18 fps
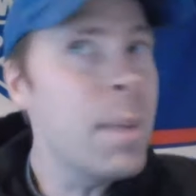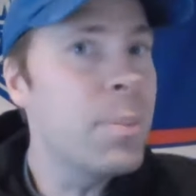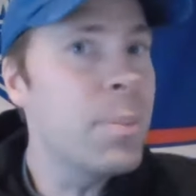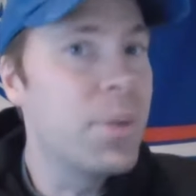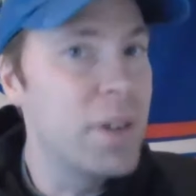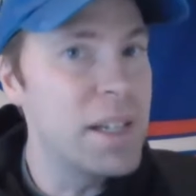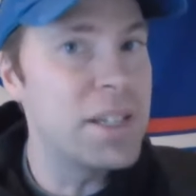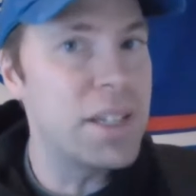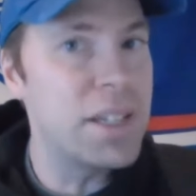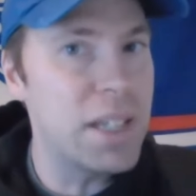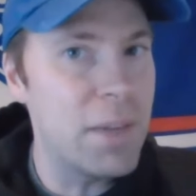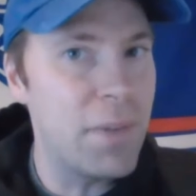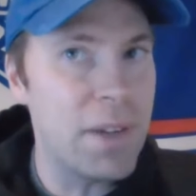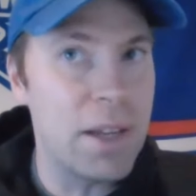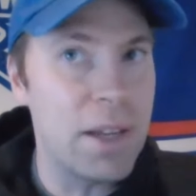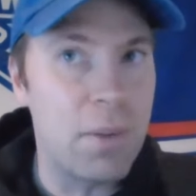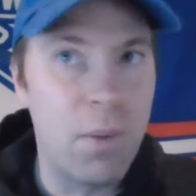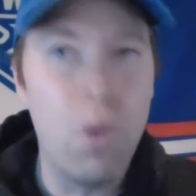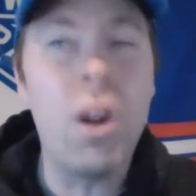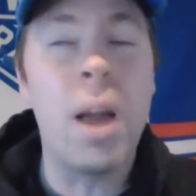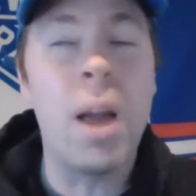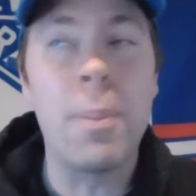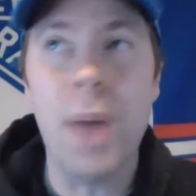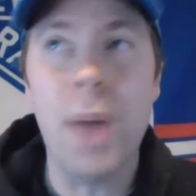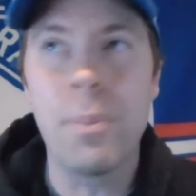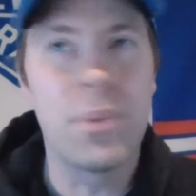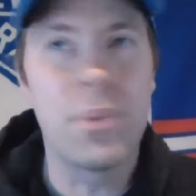a pretty significant role.
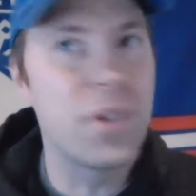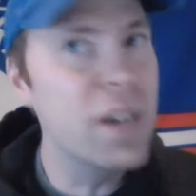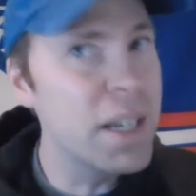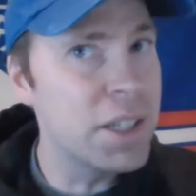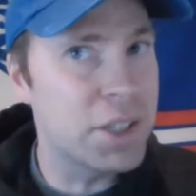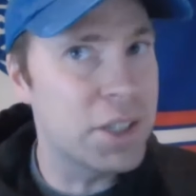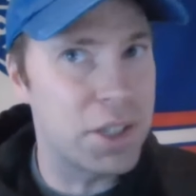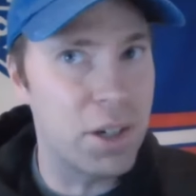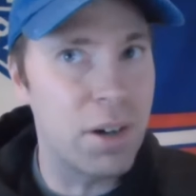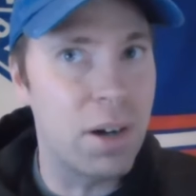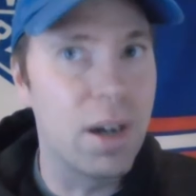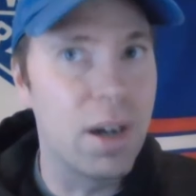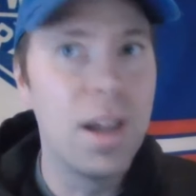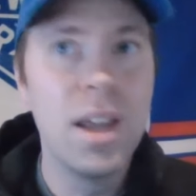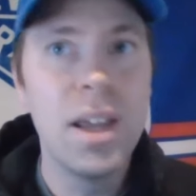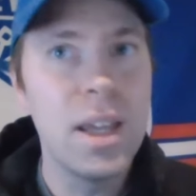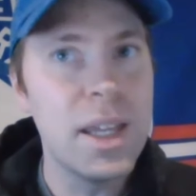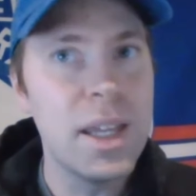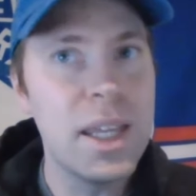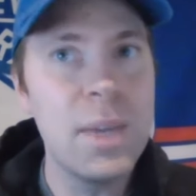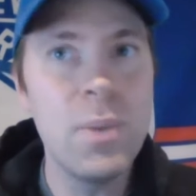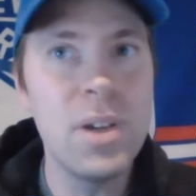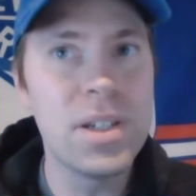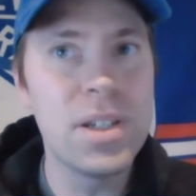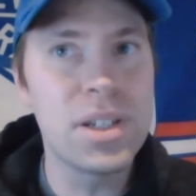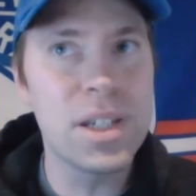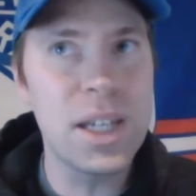I'm pretty sure he
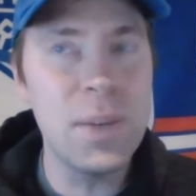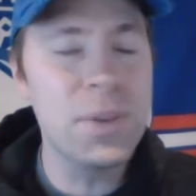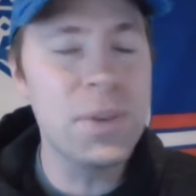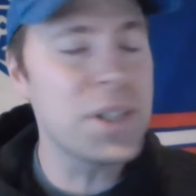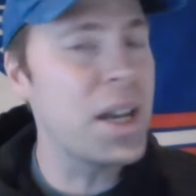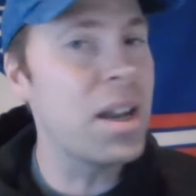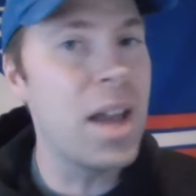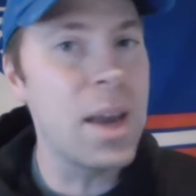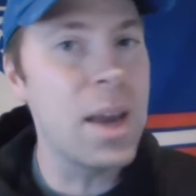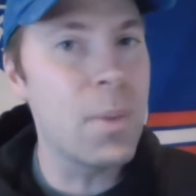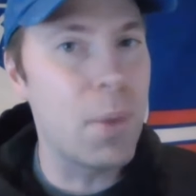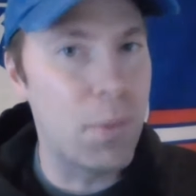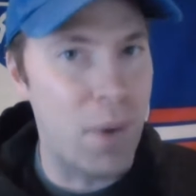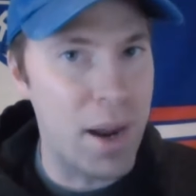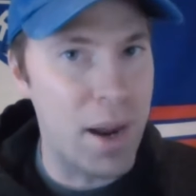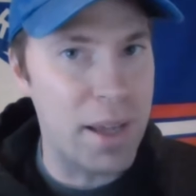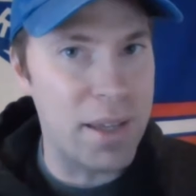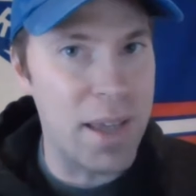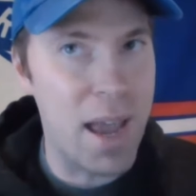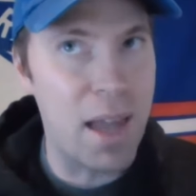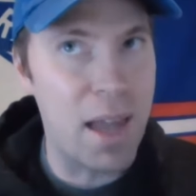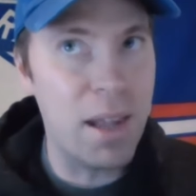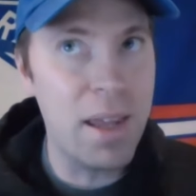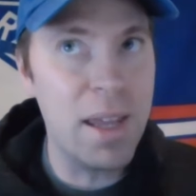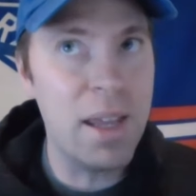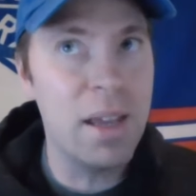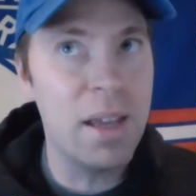was on the line with Ryan
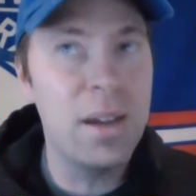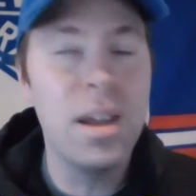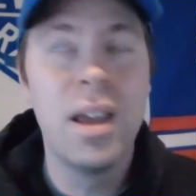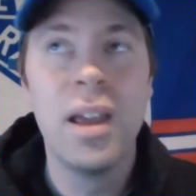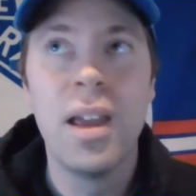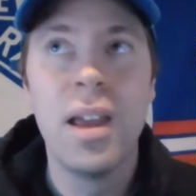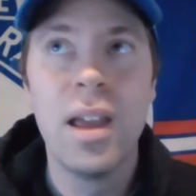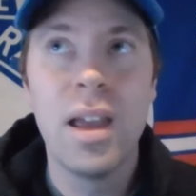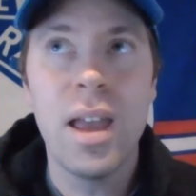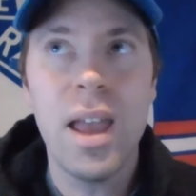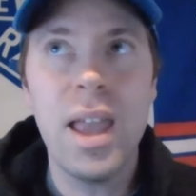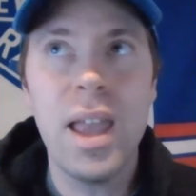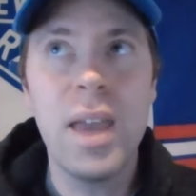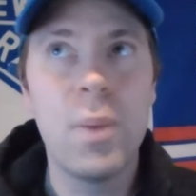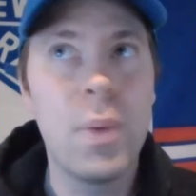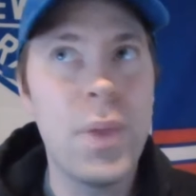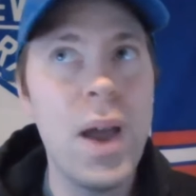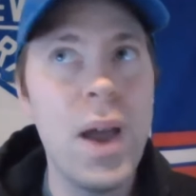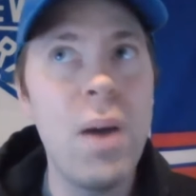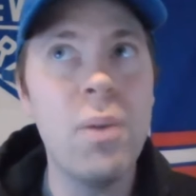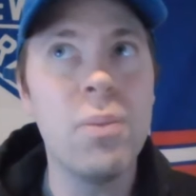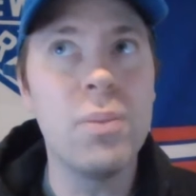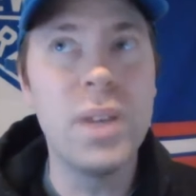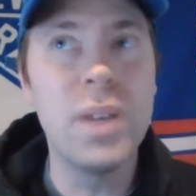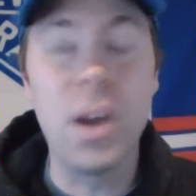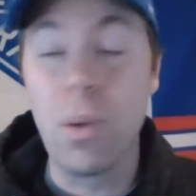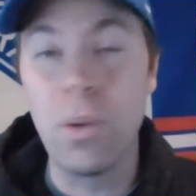Callahan. And without,
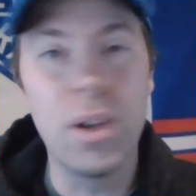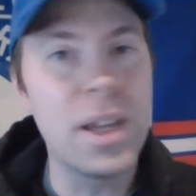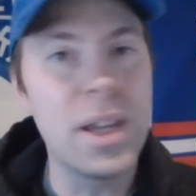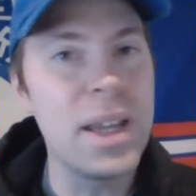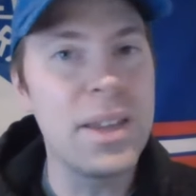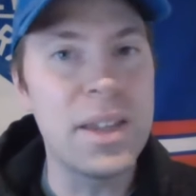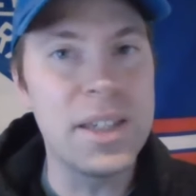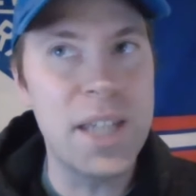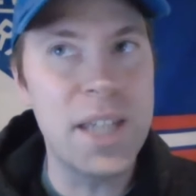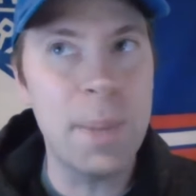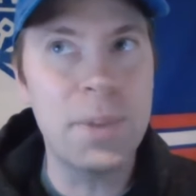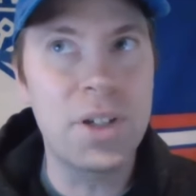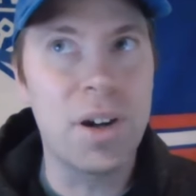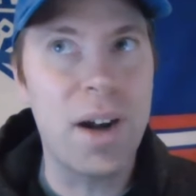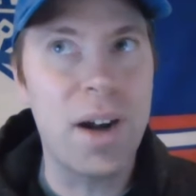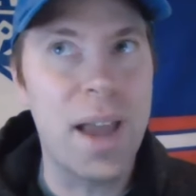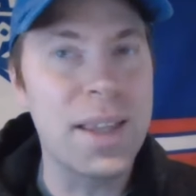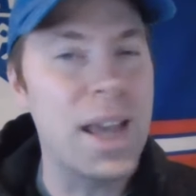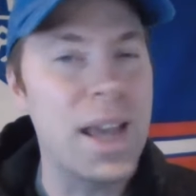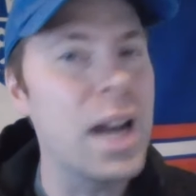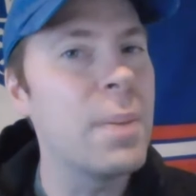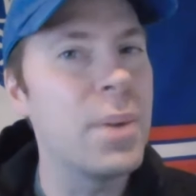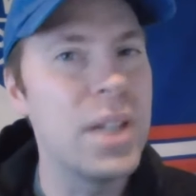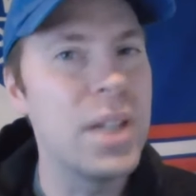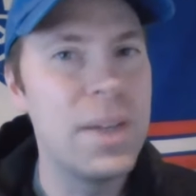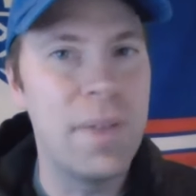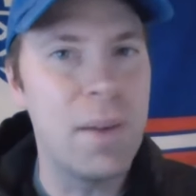you know, looking at the depth chart, I got to
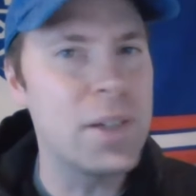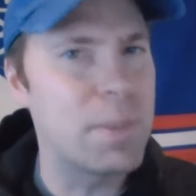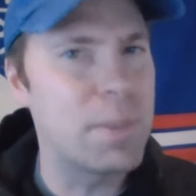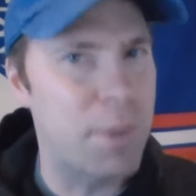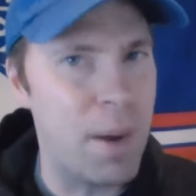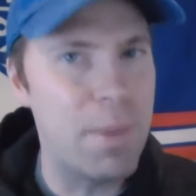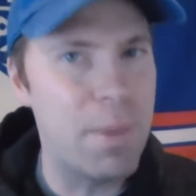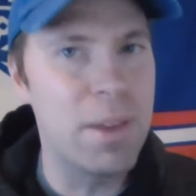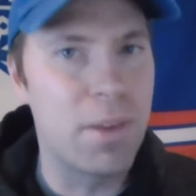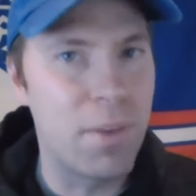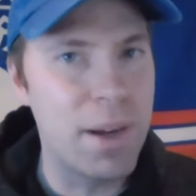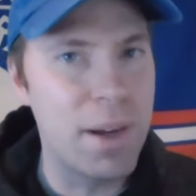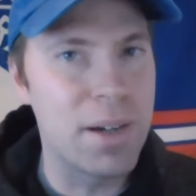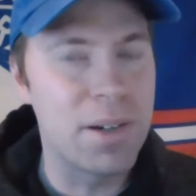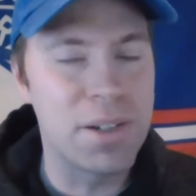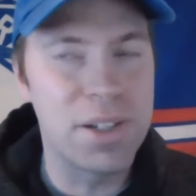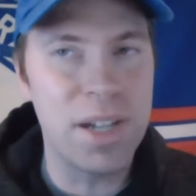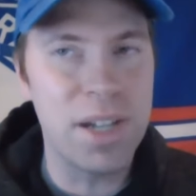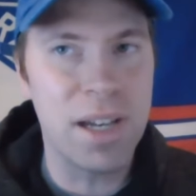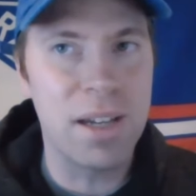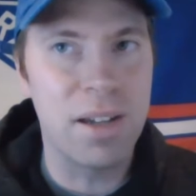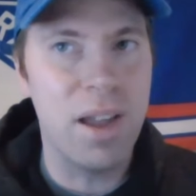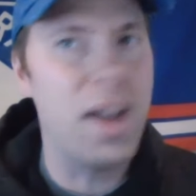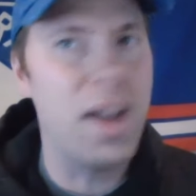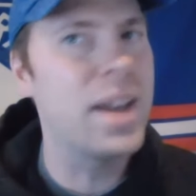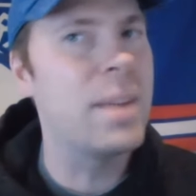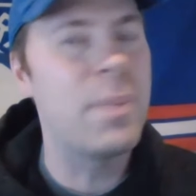believe that was probably the Rangers' second
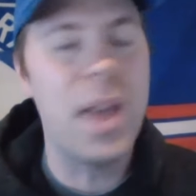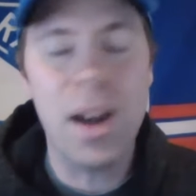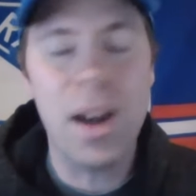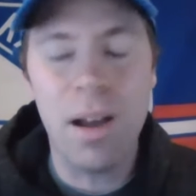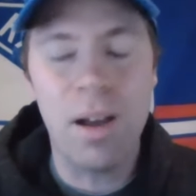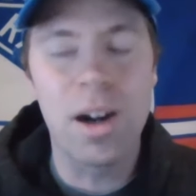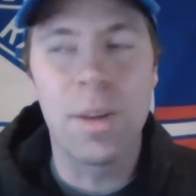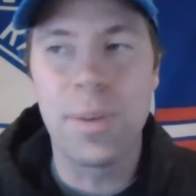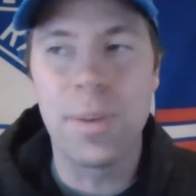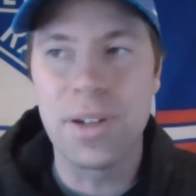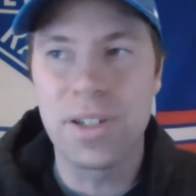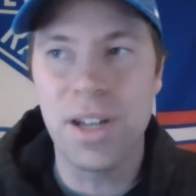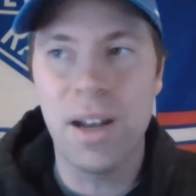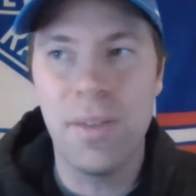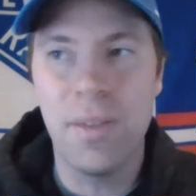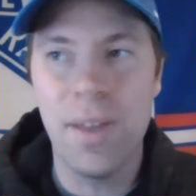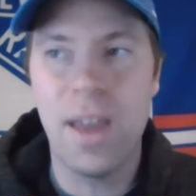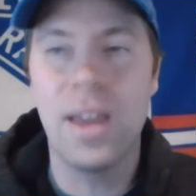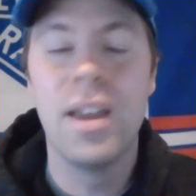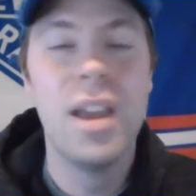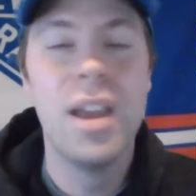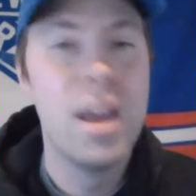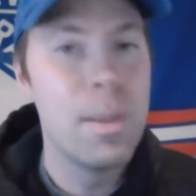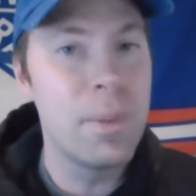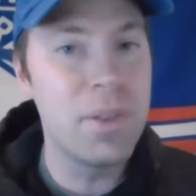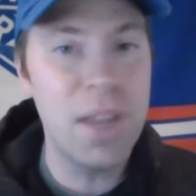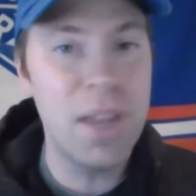line. I'm not 100% on that,
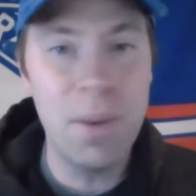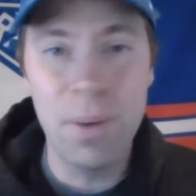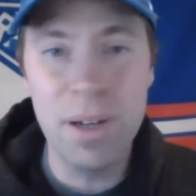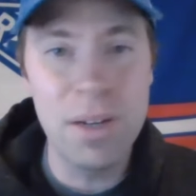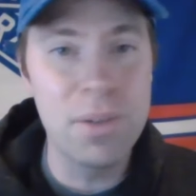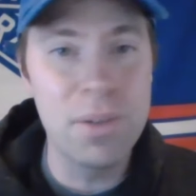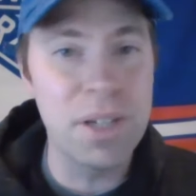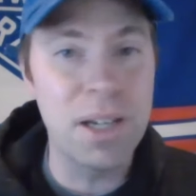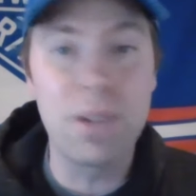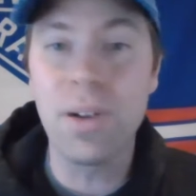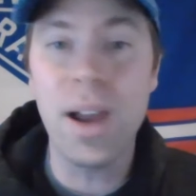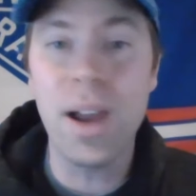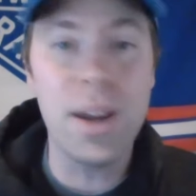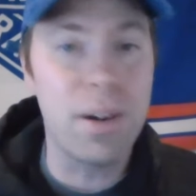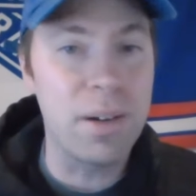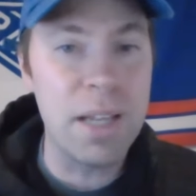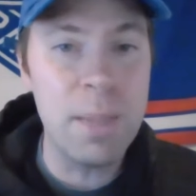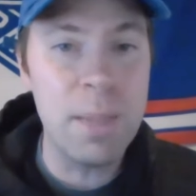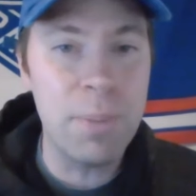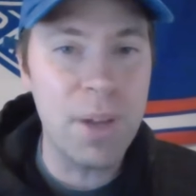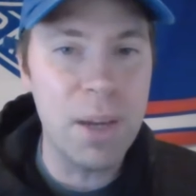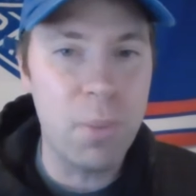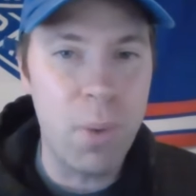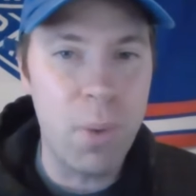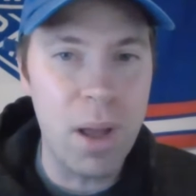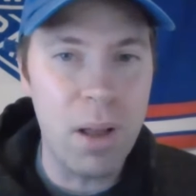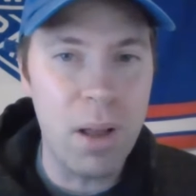but they were using Kreider, and he
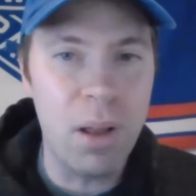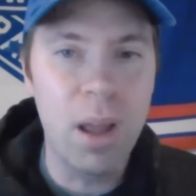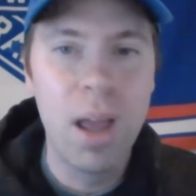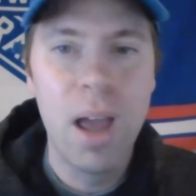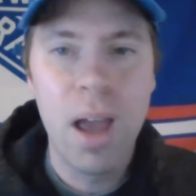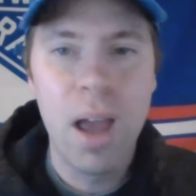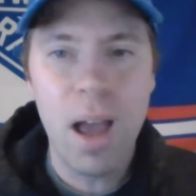played well.